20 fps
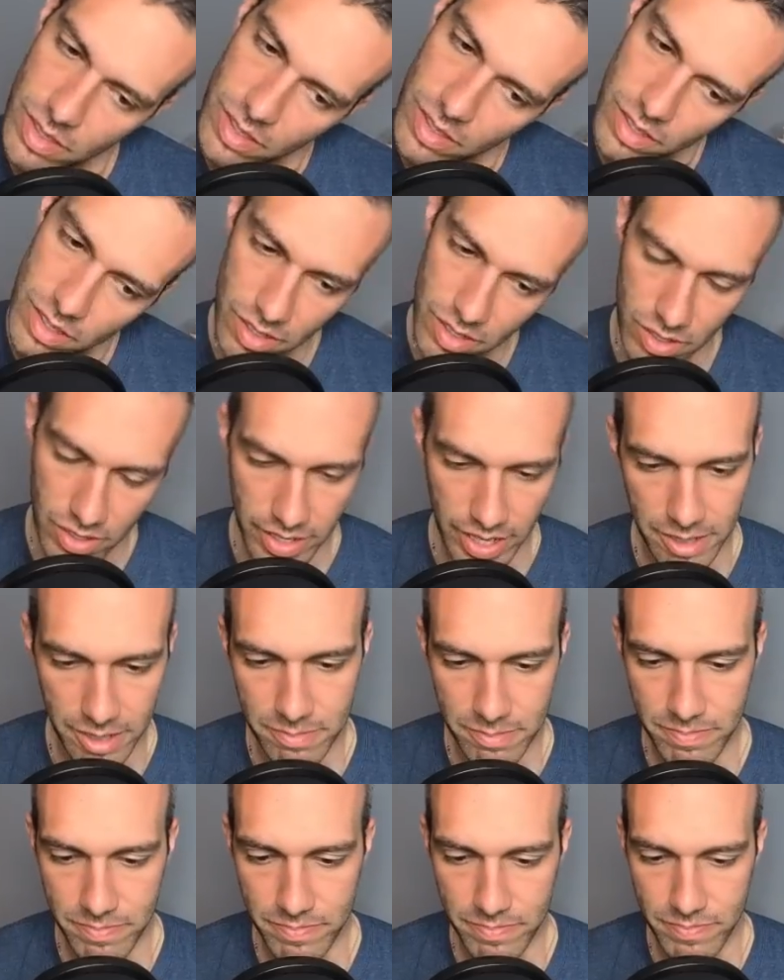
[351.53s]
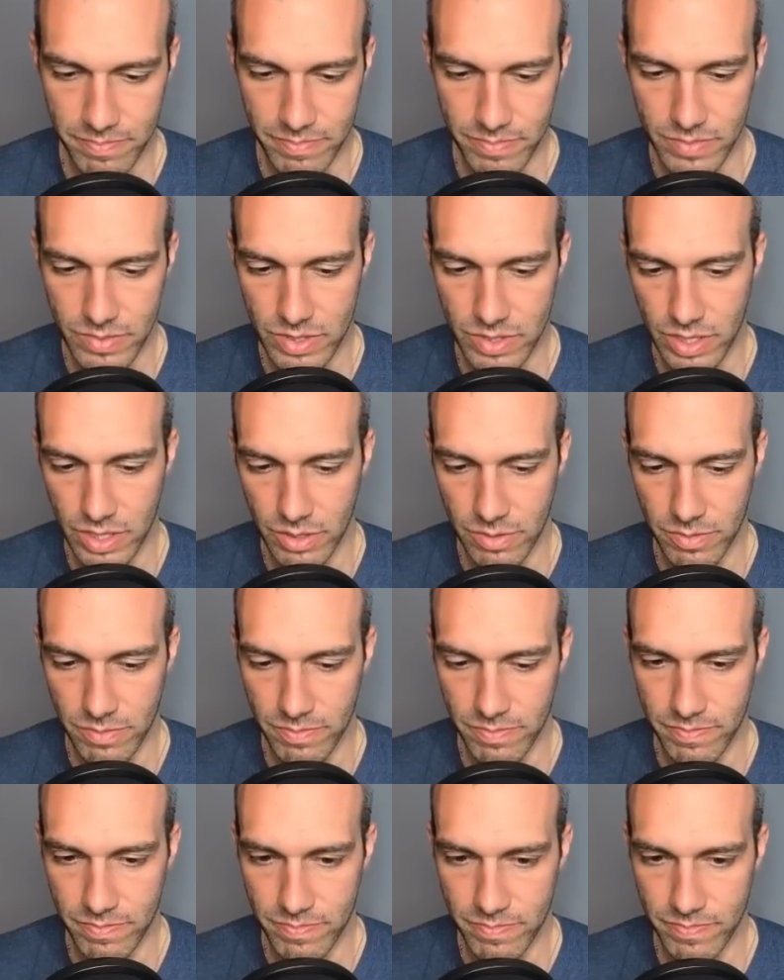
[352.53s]
Okay. So.
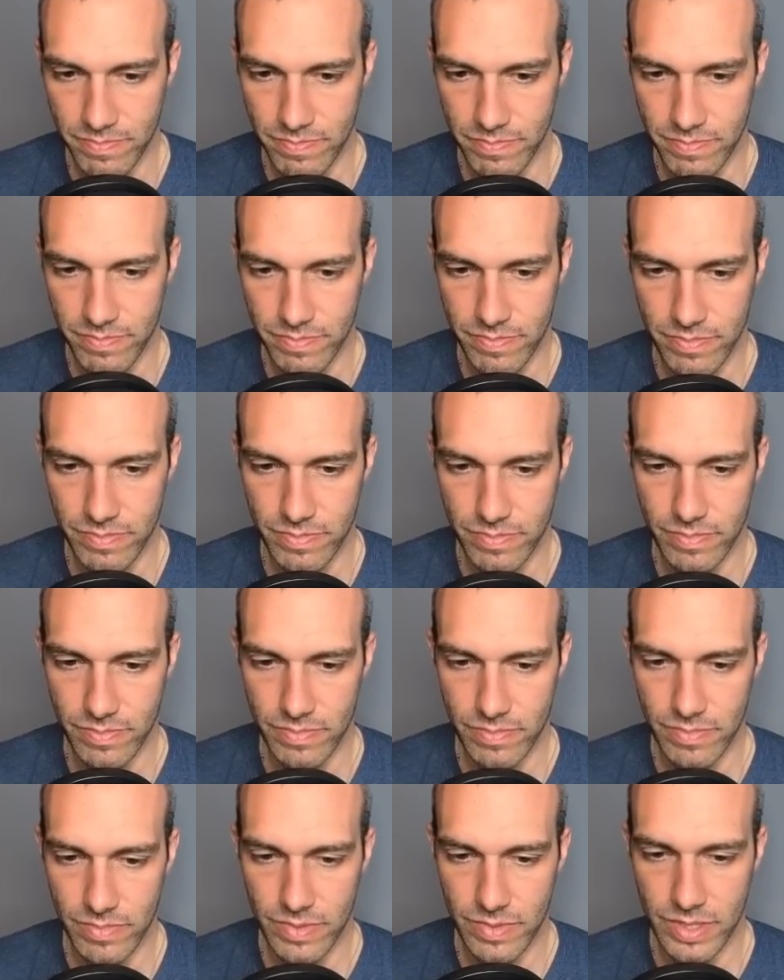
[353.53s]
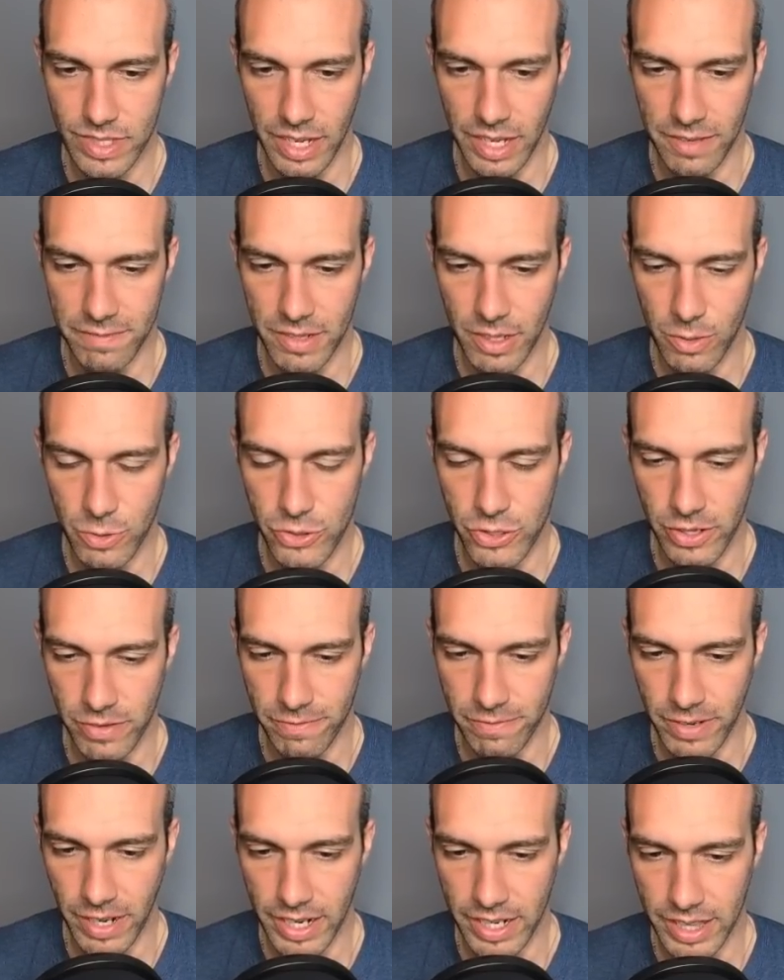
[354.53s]
Typhlosion.
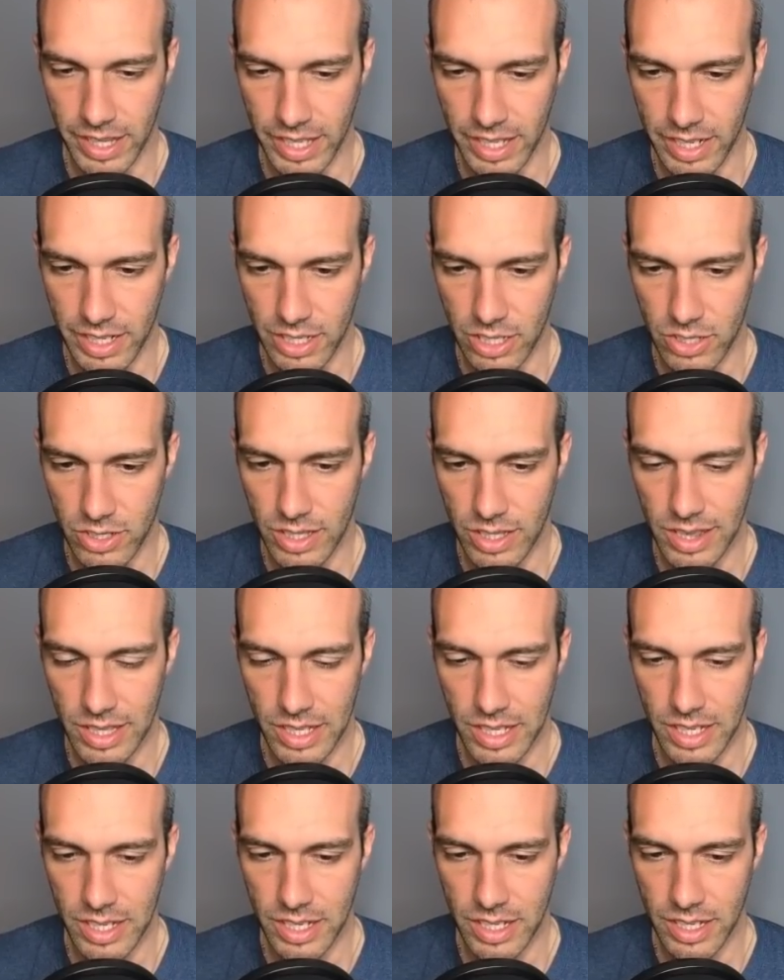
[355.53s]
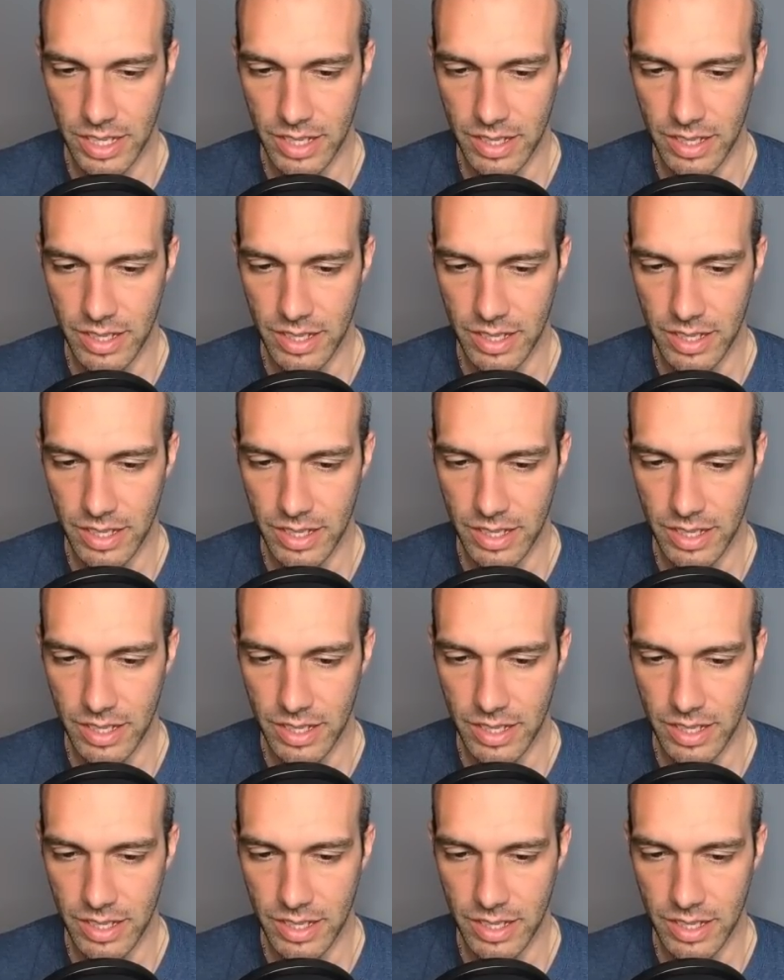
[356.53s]
Finally. A good lead.